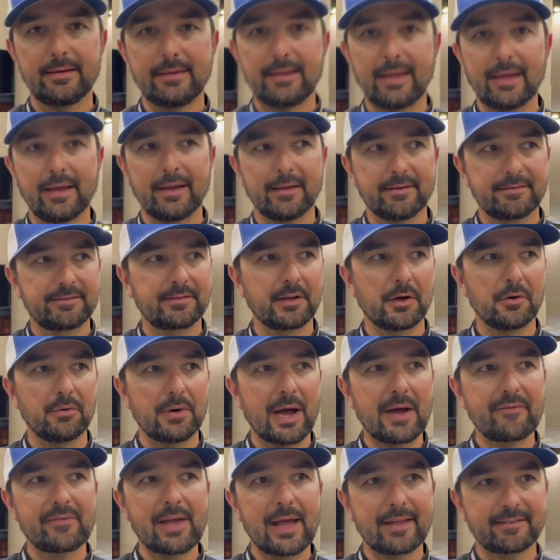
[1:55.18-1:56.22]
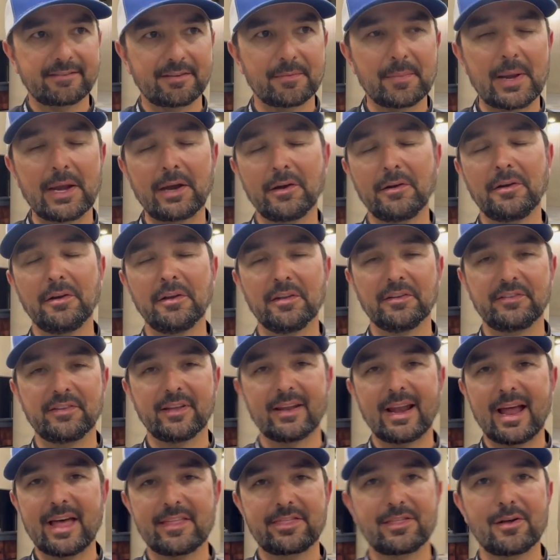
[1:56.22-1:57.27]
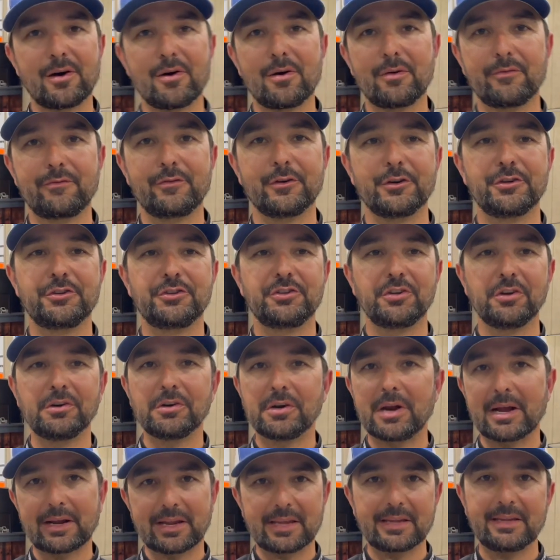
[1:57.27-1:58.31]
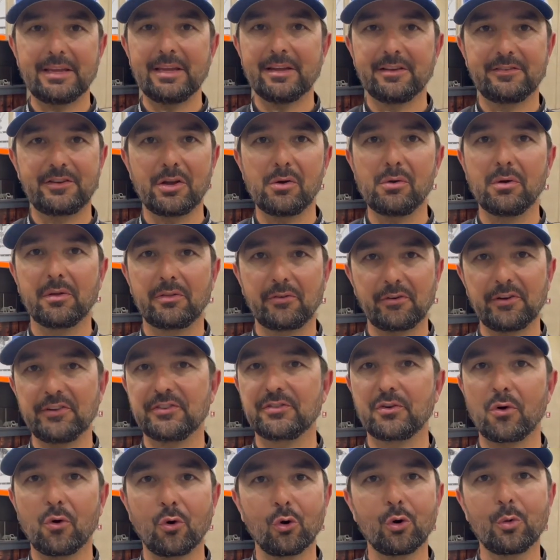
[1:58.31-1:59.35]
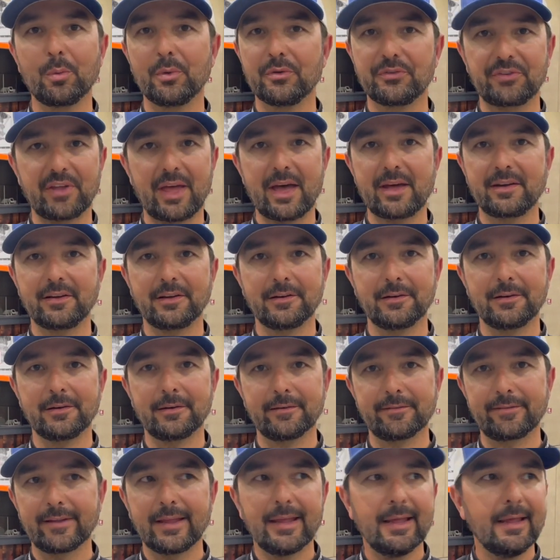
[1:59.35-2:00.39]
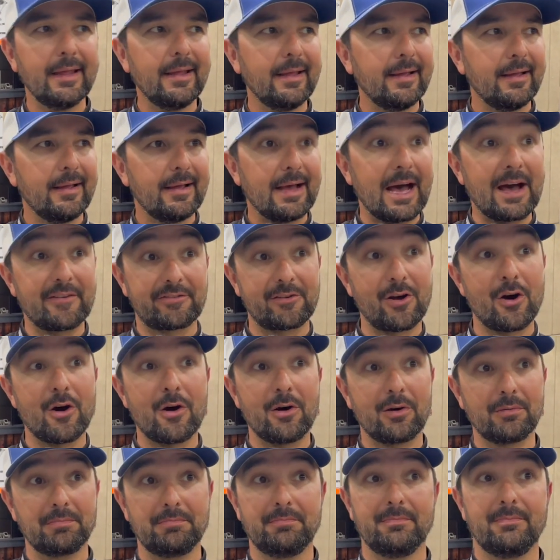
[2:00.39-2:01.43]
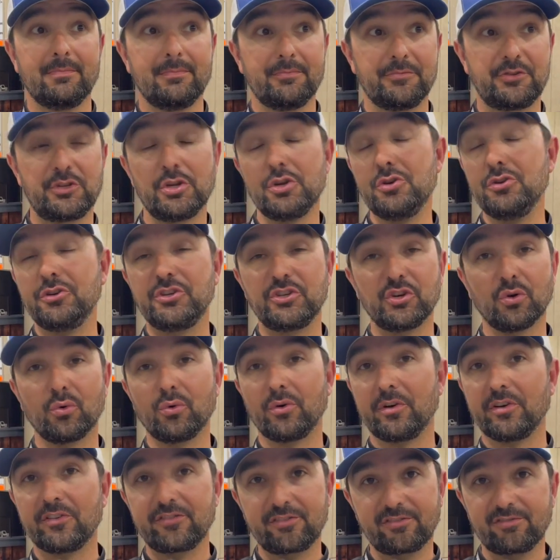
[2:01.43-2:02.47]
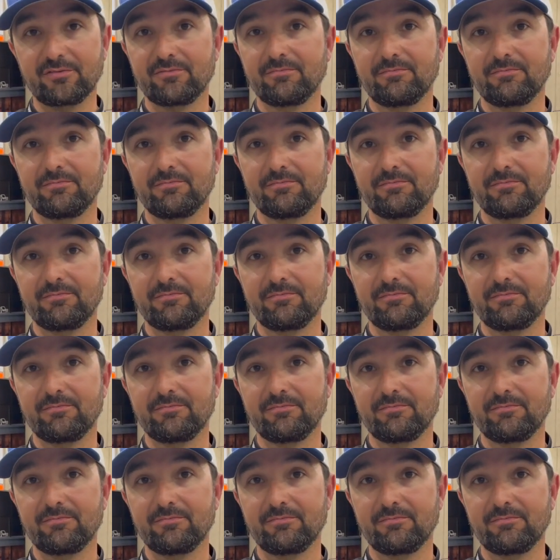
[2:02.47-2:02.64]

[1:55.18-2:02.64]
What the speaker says: Yeah, so I've got some areas that I thought for sure I could get 2 or 3 scorables out of. I've caught 2 shorts,